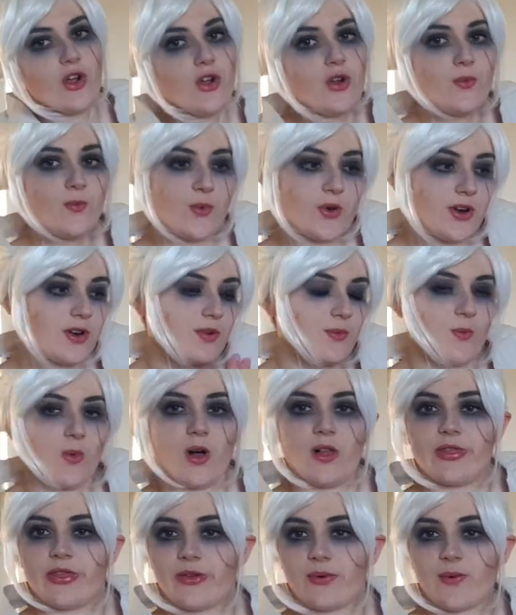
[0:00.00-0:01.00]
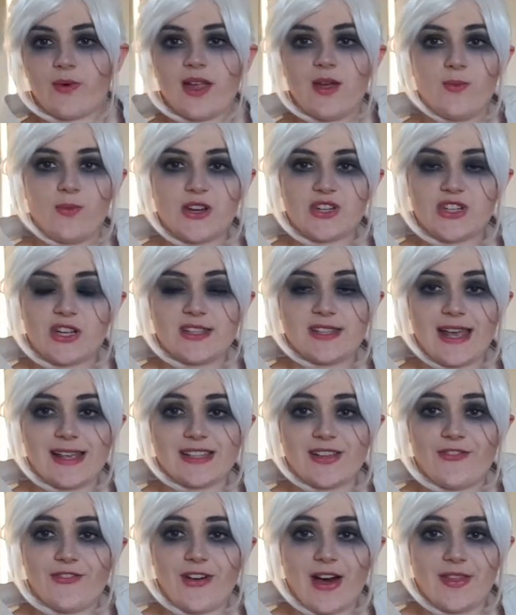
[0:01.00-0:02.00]
Who wouldn't want three wishes as
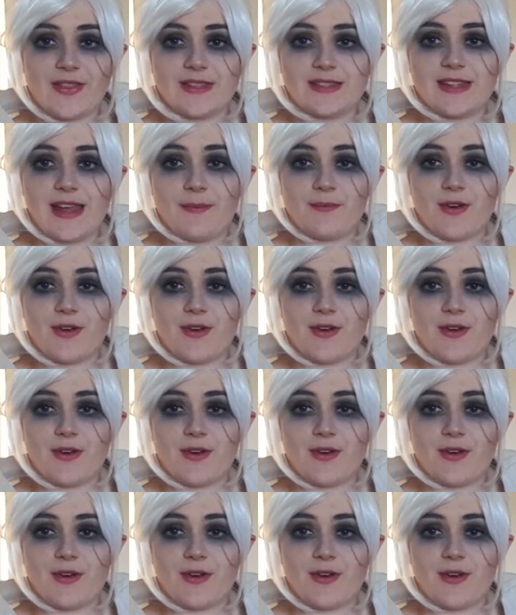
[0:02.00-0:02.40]
a Father's Day